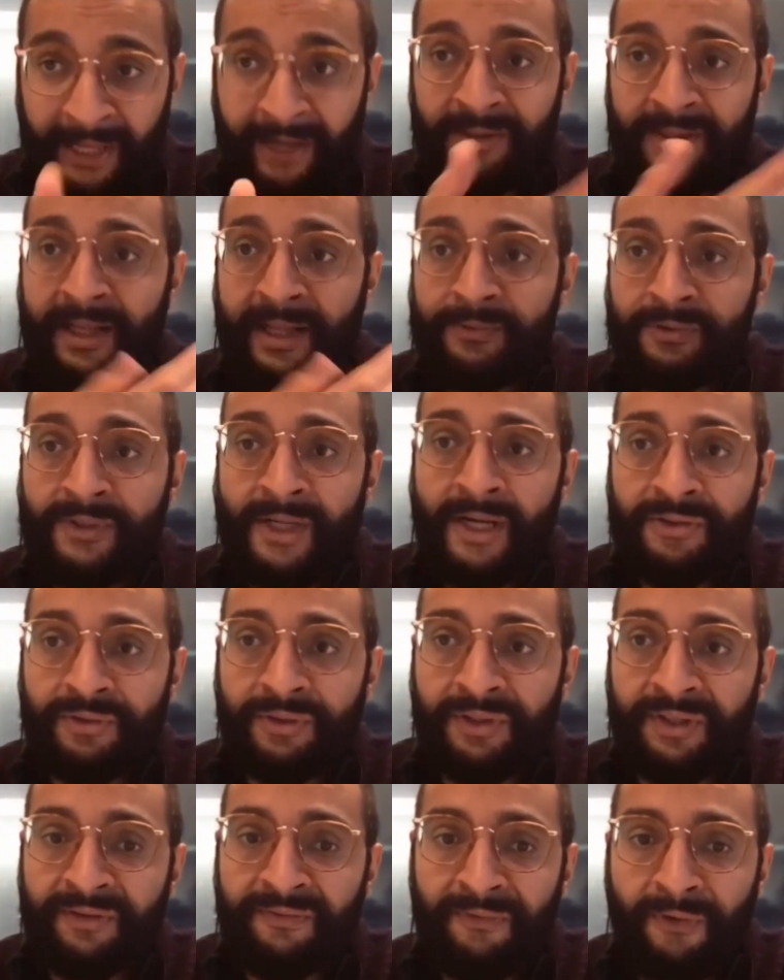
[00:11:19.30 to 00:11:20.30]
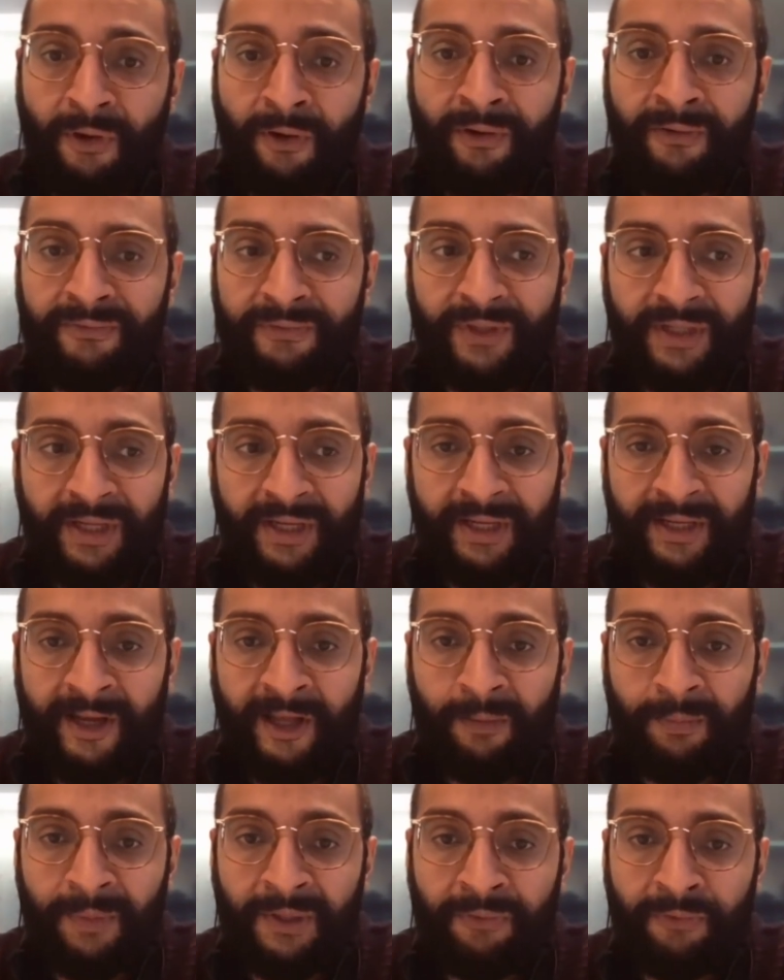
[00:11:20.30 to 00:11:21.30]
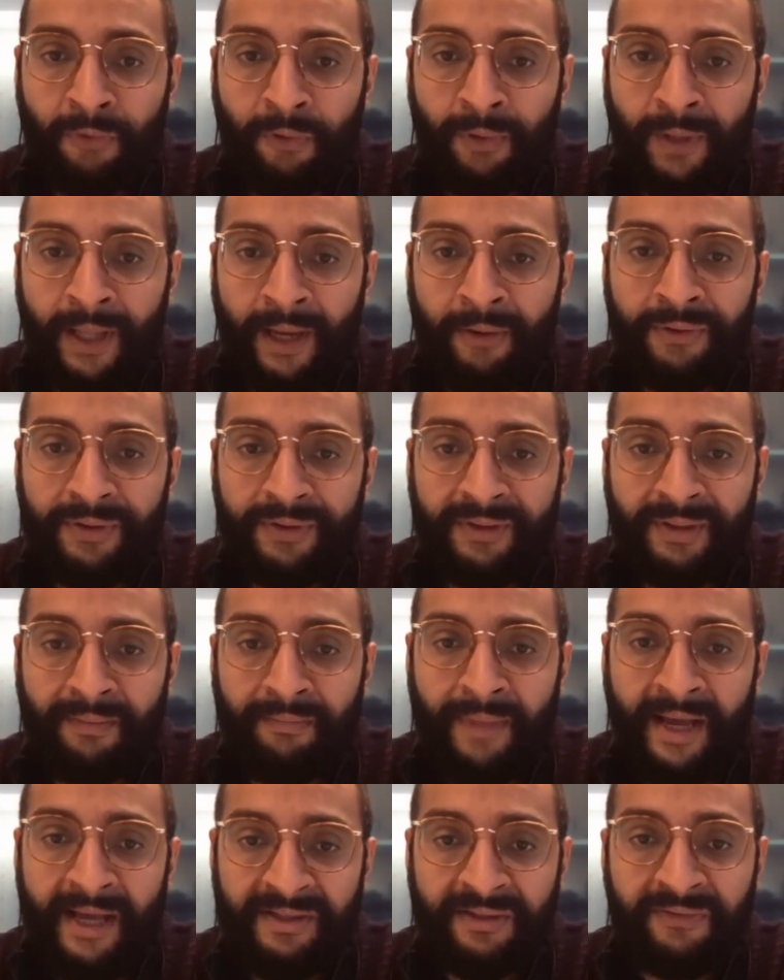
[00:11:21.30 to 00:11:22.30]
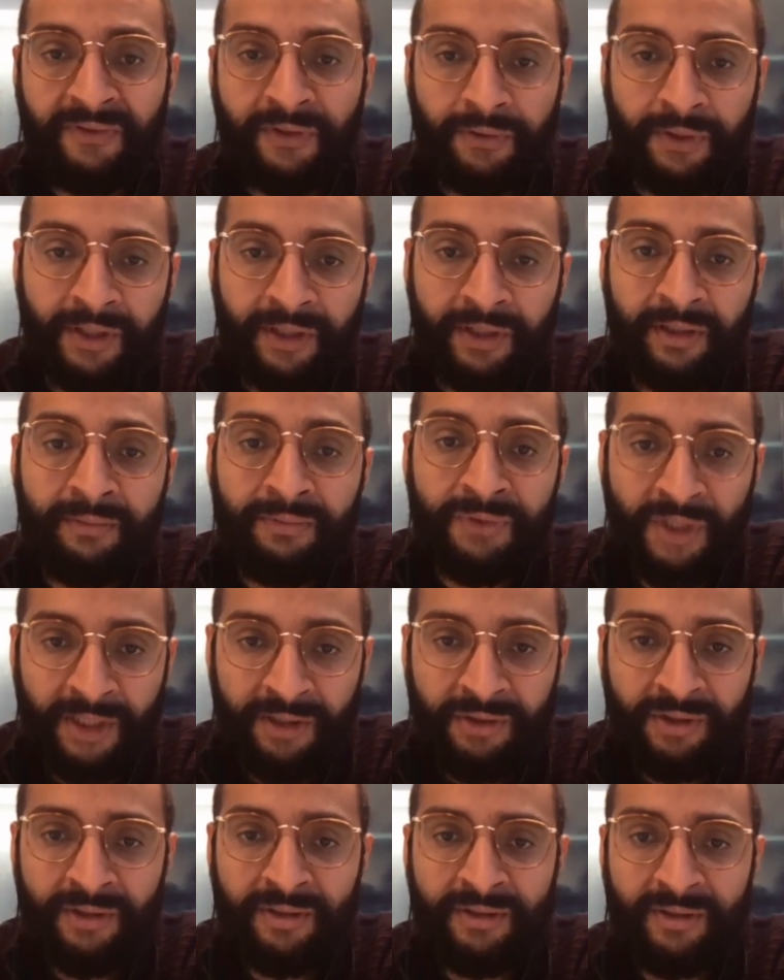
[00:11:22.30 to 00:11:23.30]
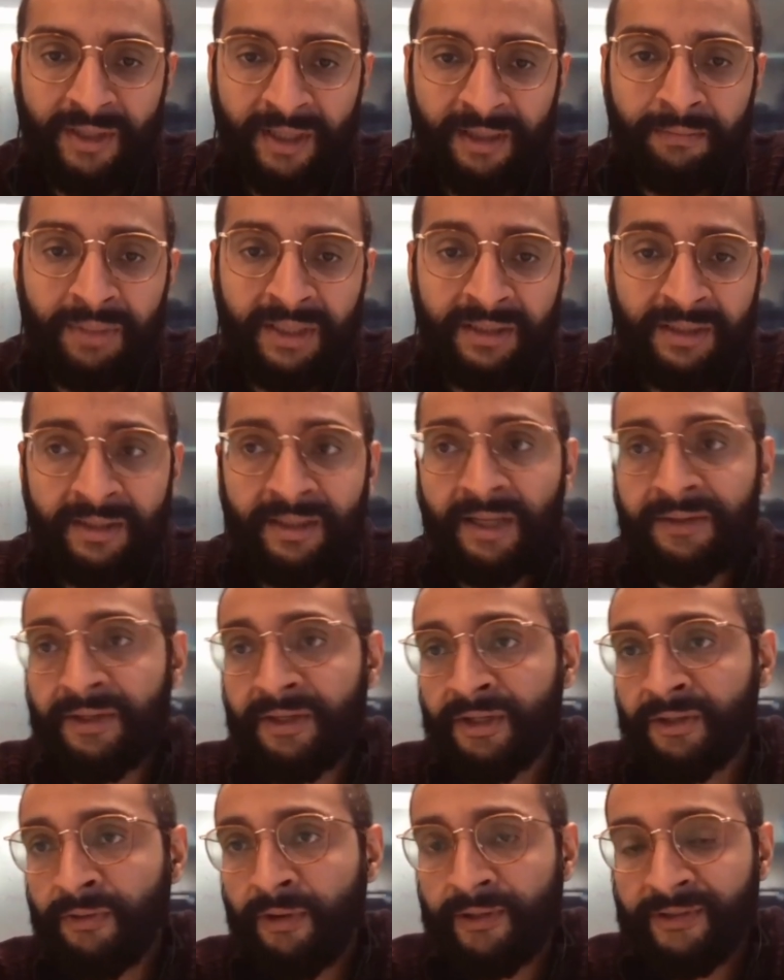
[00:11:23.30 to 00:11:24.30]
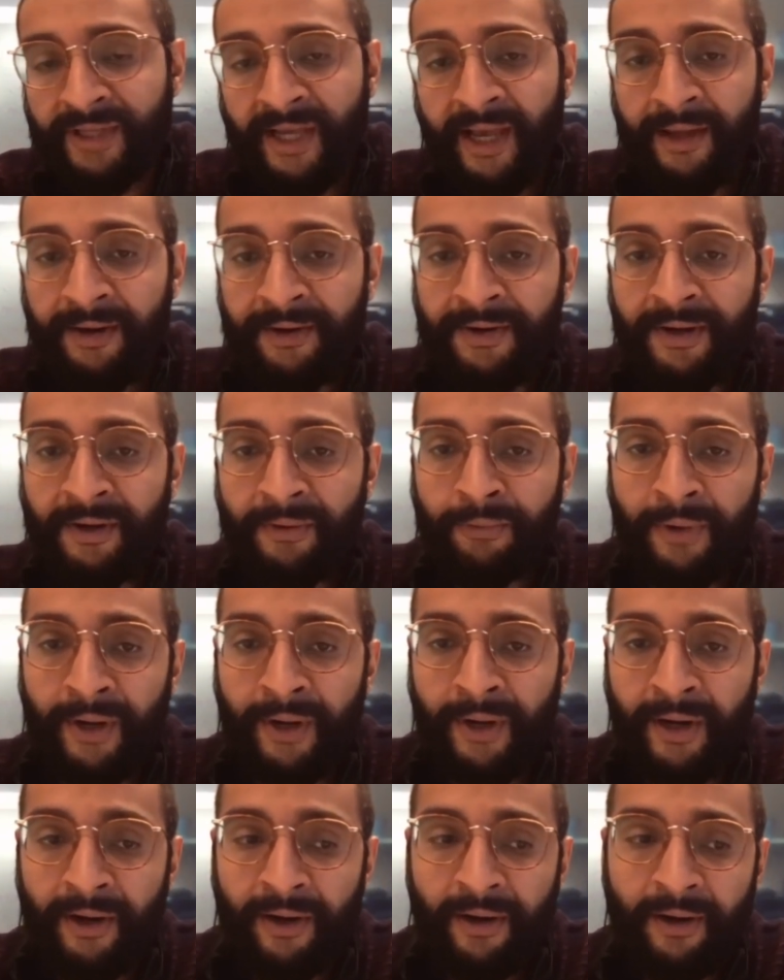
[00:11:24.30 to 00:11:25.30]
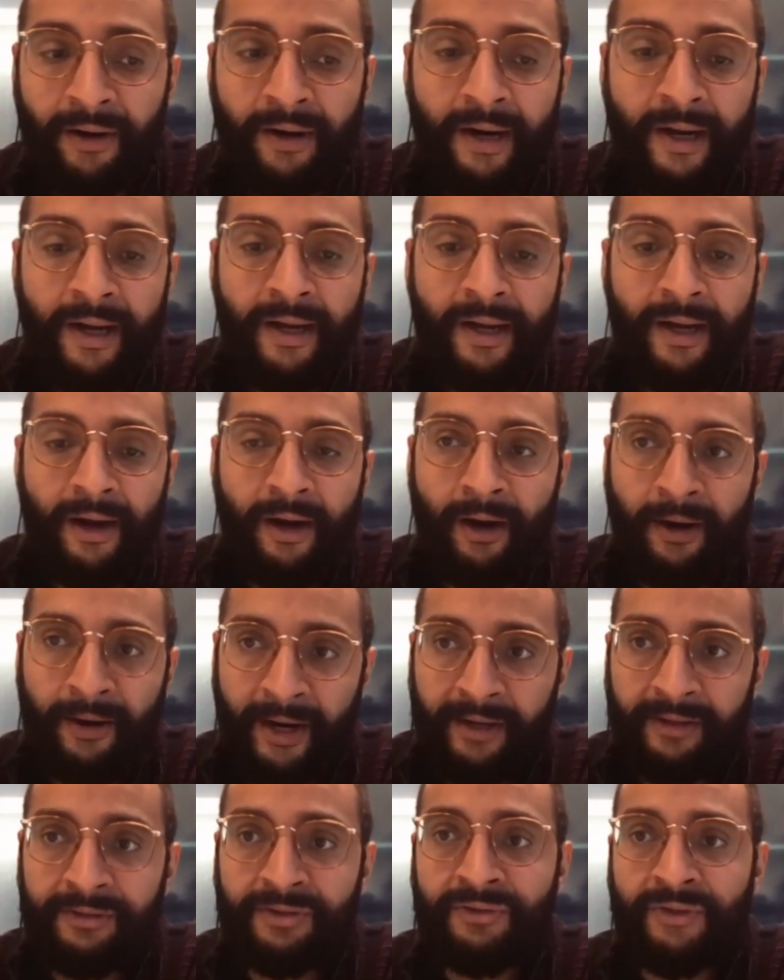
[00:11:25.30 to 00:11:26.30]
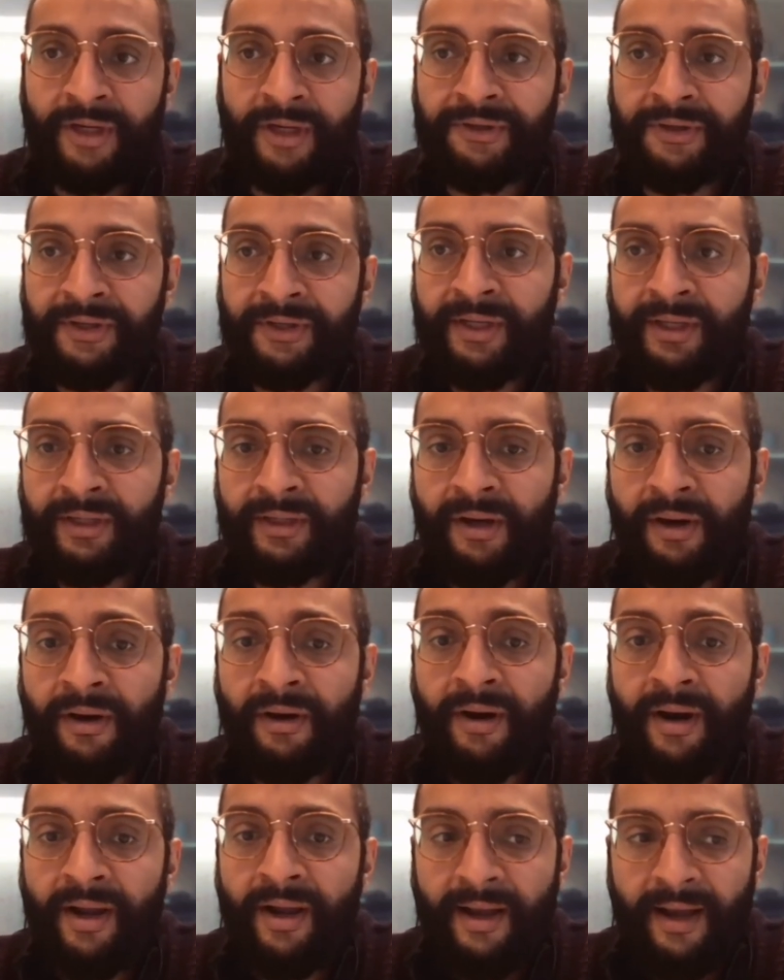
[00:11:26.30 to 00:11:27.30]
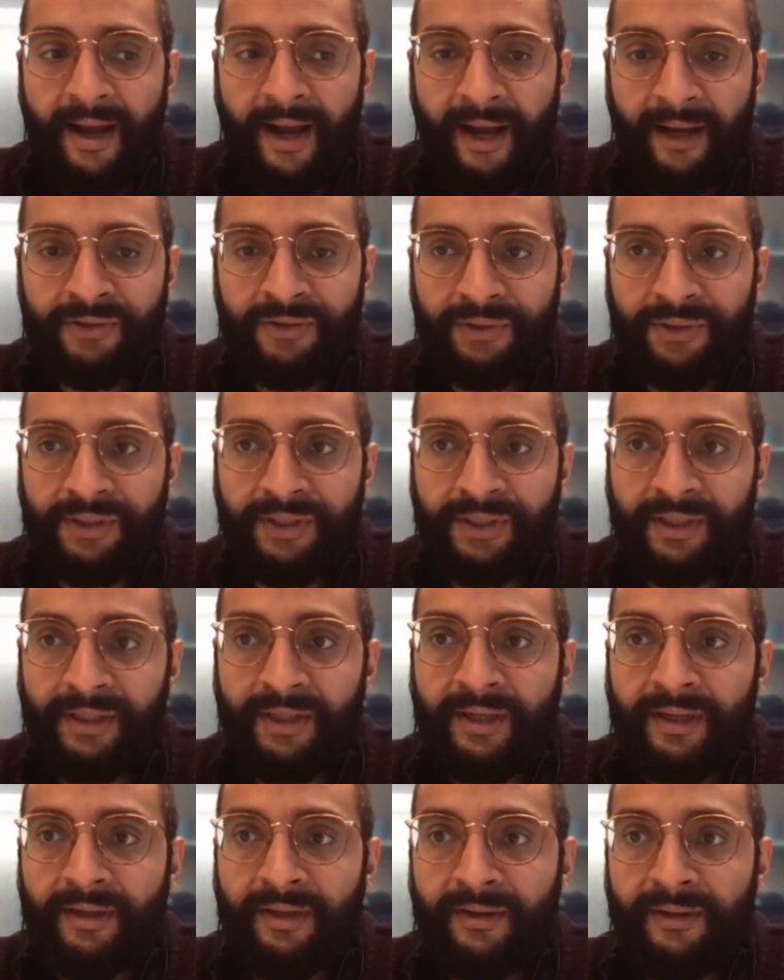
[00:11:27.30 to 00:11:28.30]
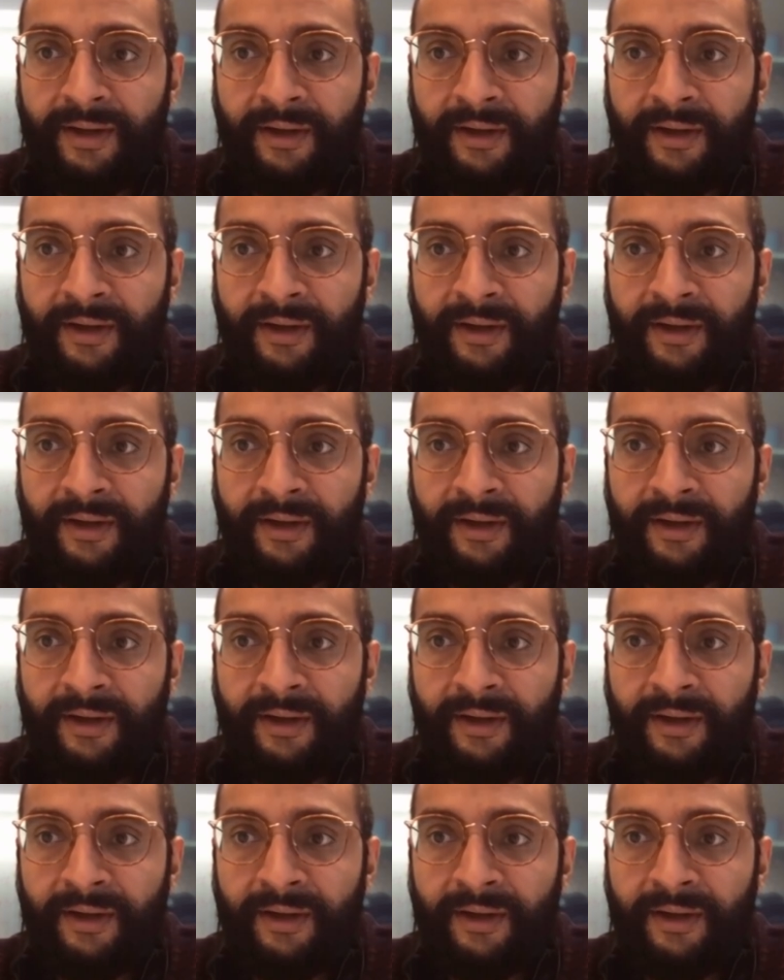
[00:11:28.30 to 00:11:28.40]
Lighthouse Labs was actually involved in helping roll out some massive curriculum changes in BC and then across Canada, where our head instructor here actually